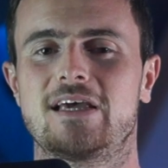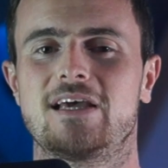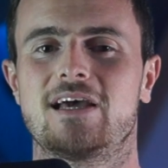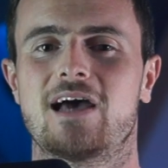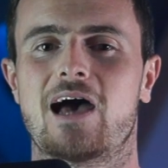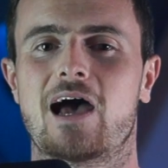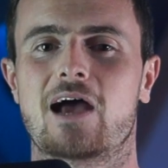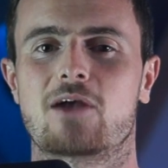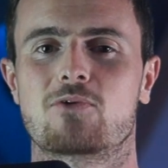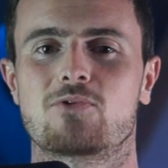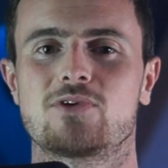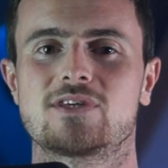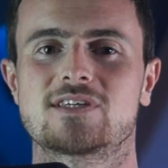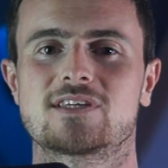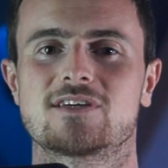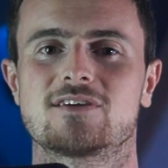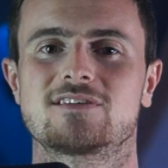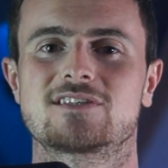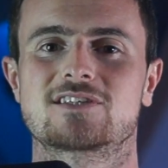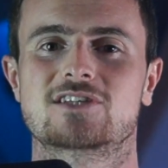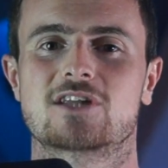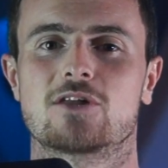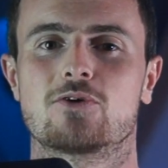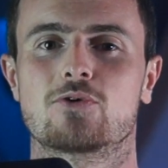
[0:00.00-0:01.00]
I
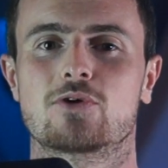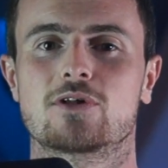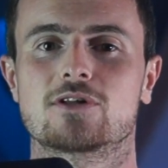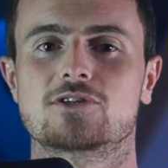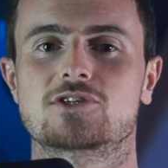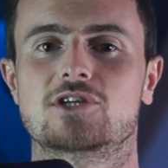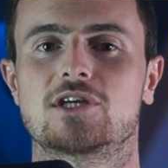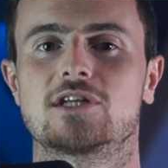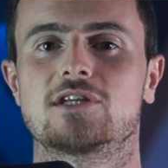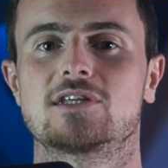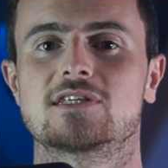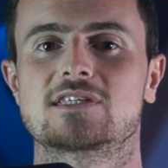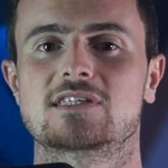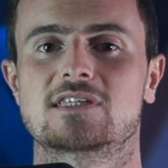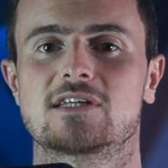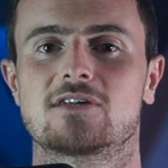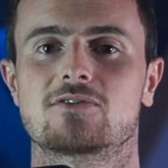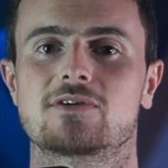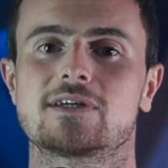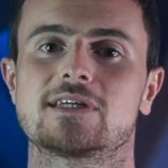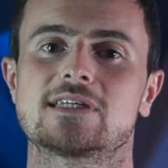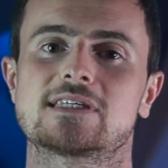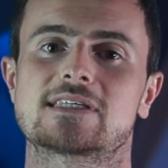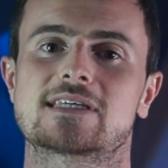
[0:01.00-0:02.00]
researched local gin
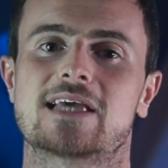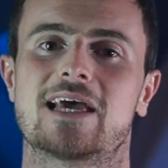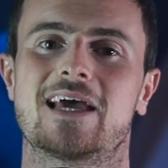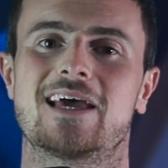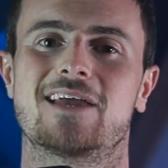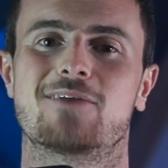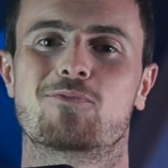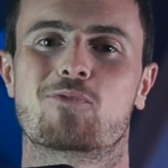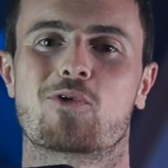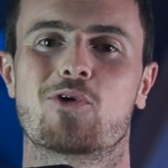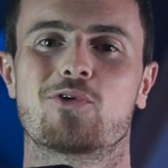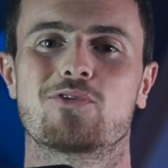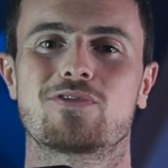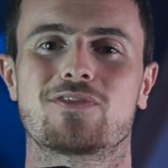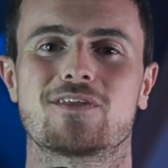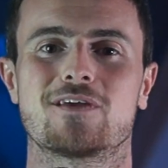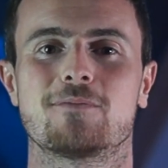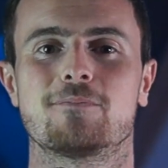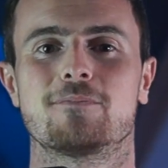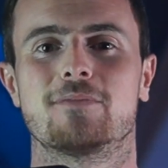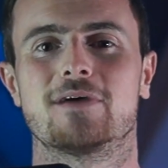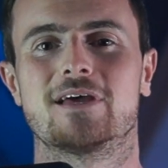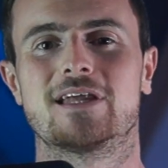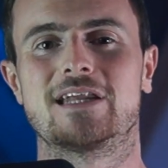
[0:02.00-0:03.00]
distilleries and wrote
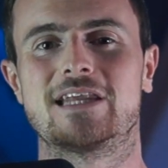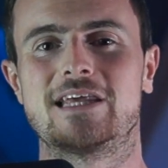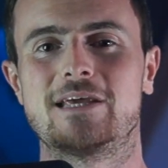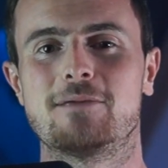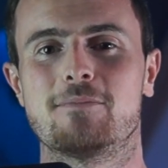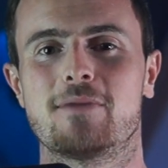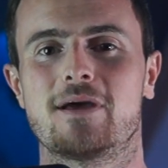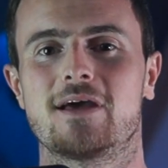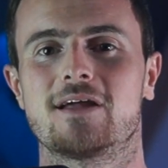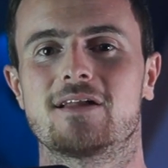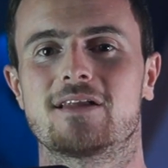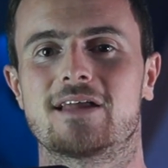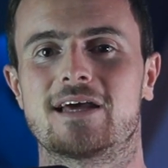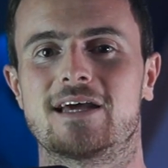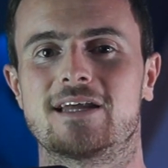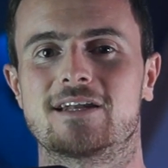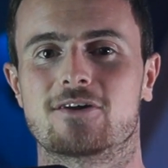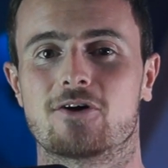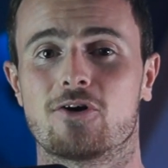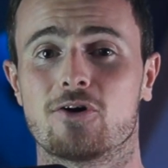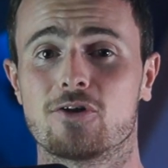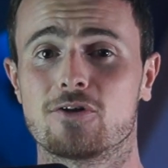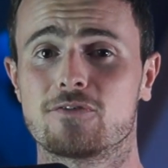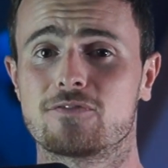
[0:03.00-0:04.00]
them an email, and
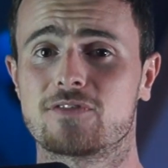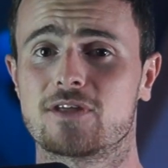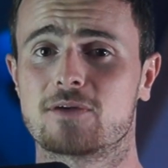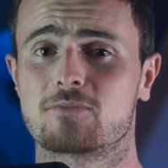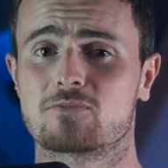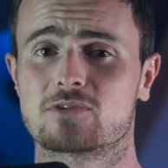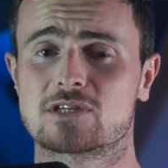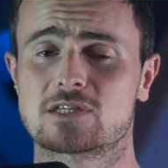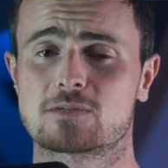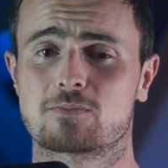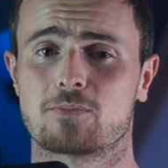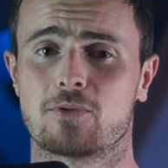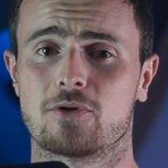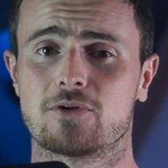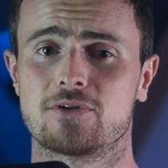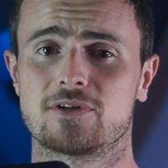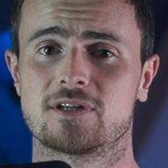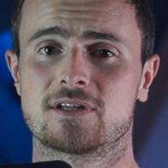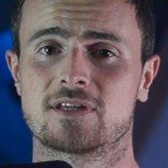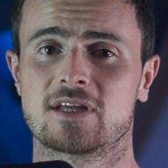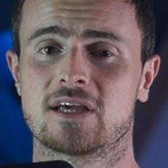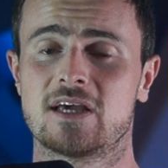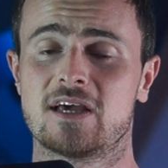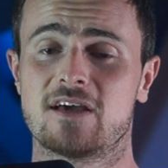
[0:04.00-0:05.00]
all of them
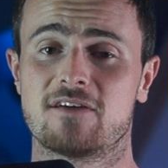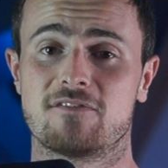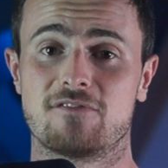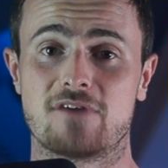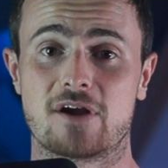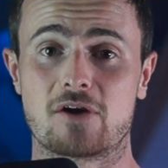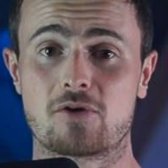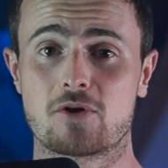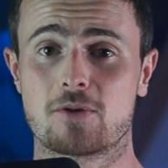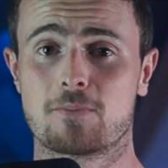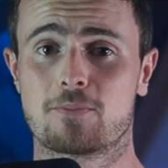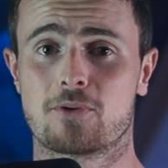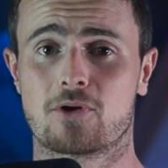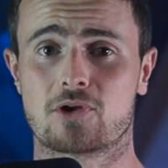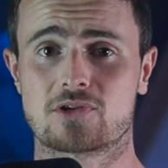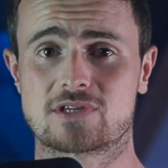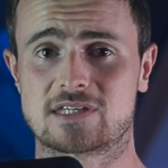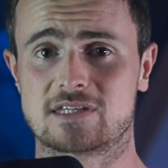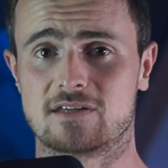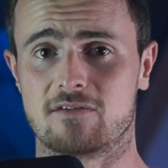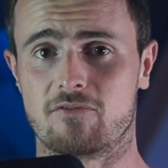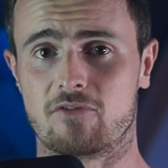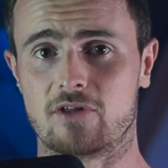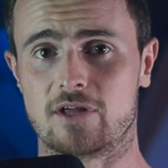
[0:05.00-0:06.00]
responded very
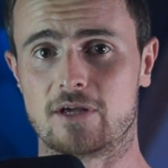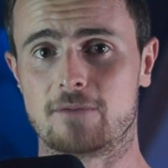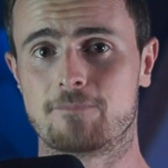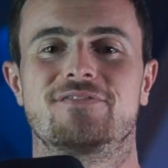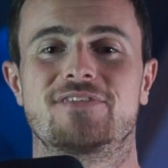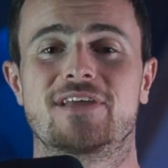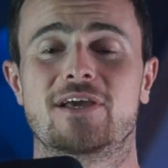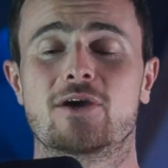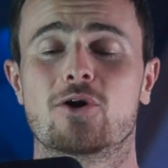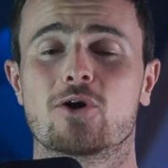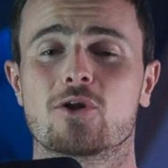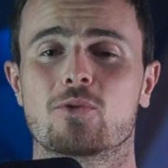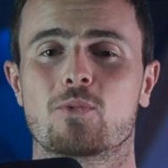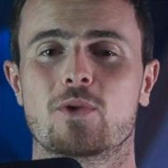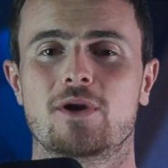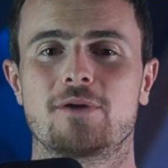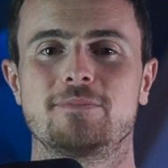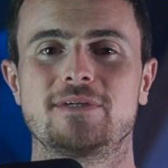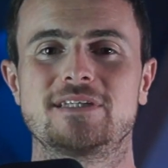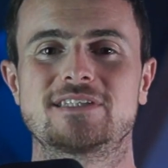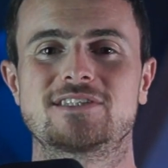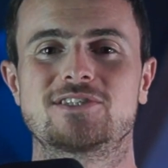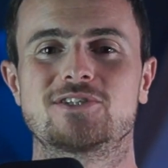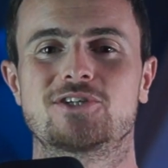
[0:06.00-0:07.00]
positively. They all wanted
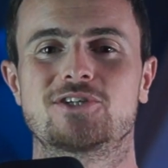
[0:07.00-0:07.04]
me to